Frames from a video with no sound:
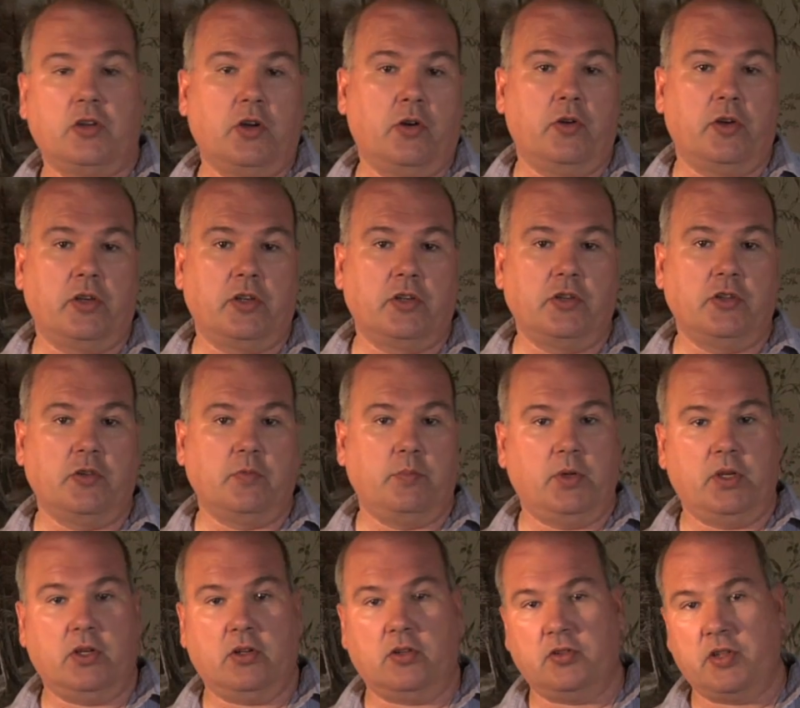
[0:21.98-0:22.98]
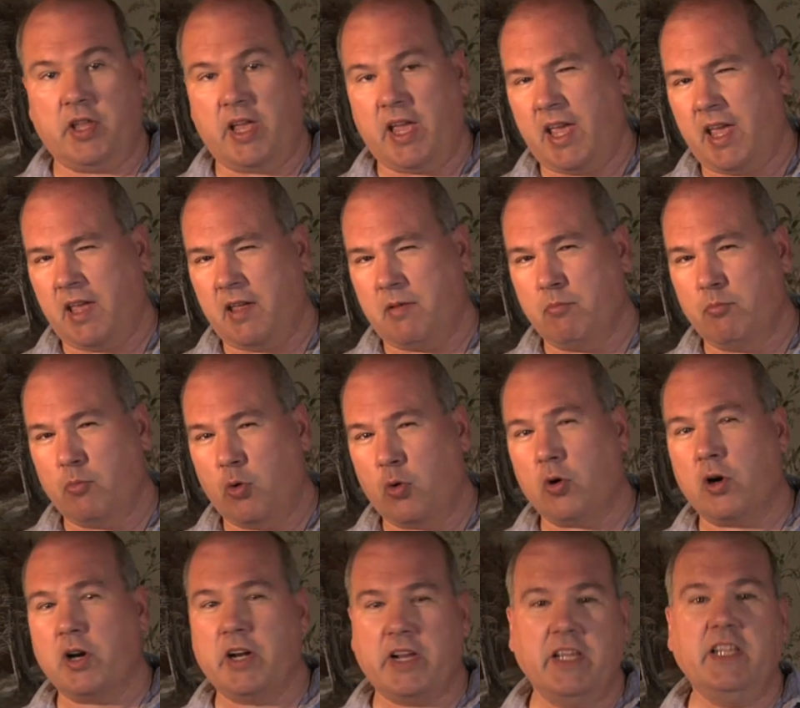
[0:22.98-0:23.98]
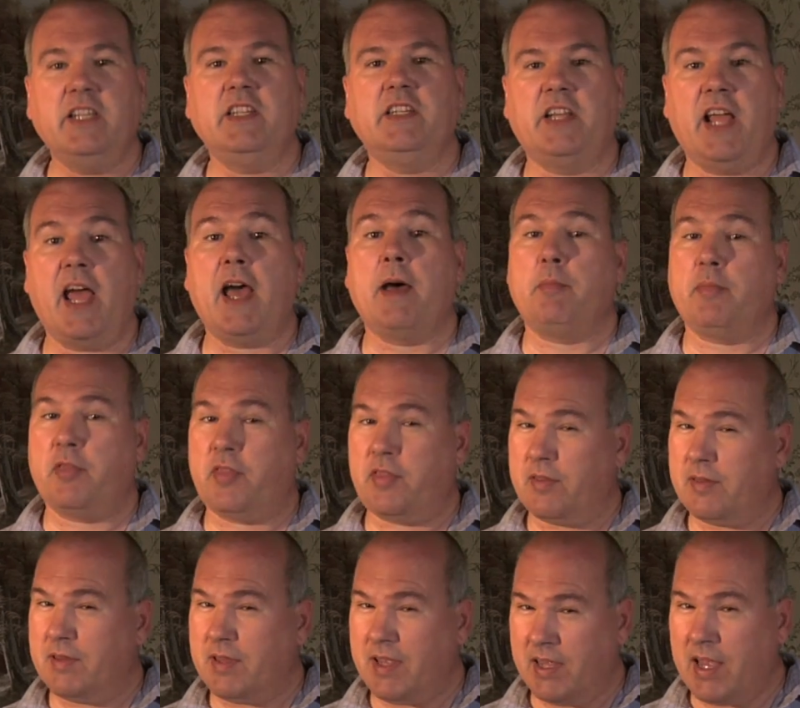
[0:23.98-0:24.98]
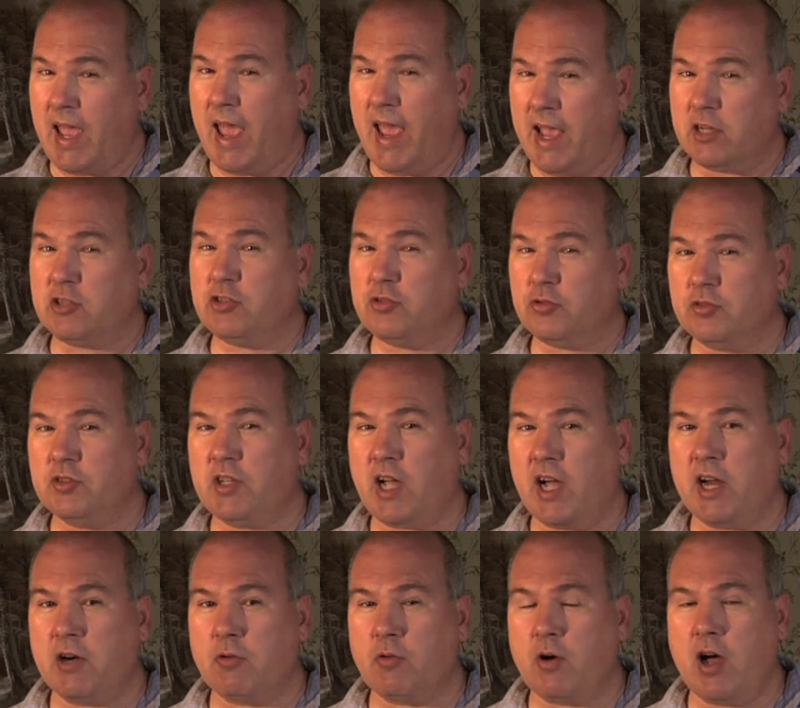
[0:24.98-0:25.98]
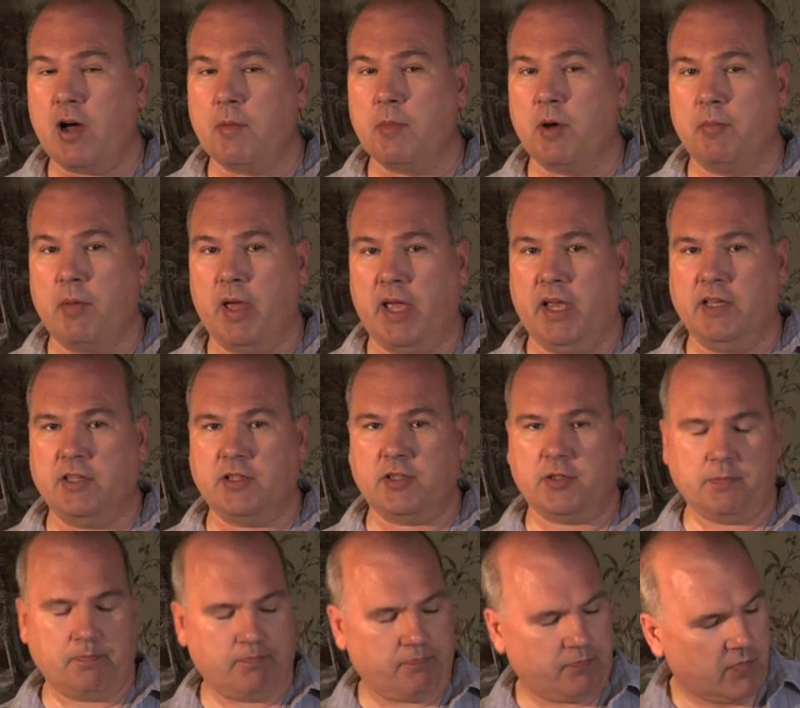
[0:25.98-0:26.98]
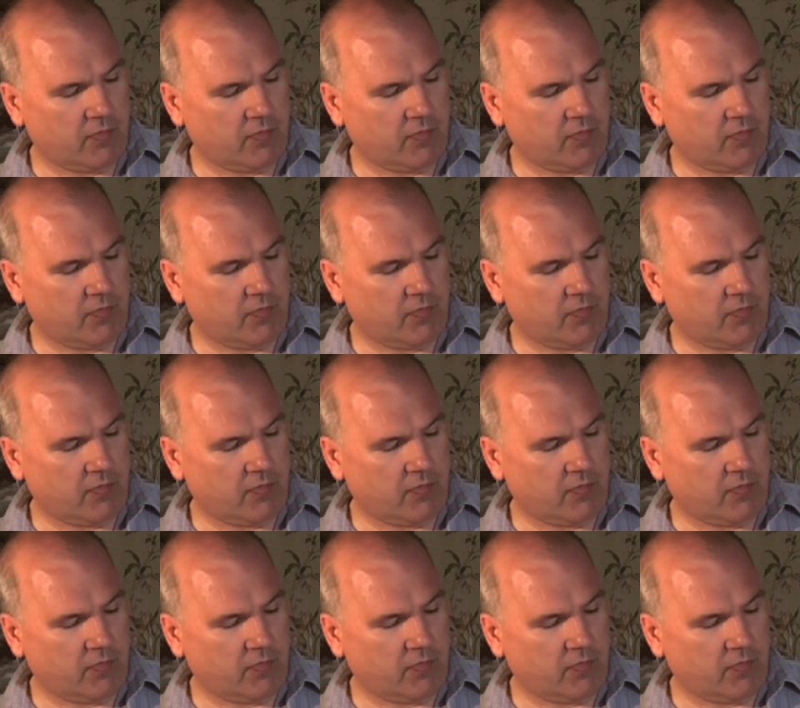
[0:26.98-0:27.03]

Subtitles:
going to build a more in-depth actual diorama base.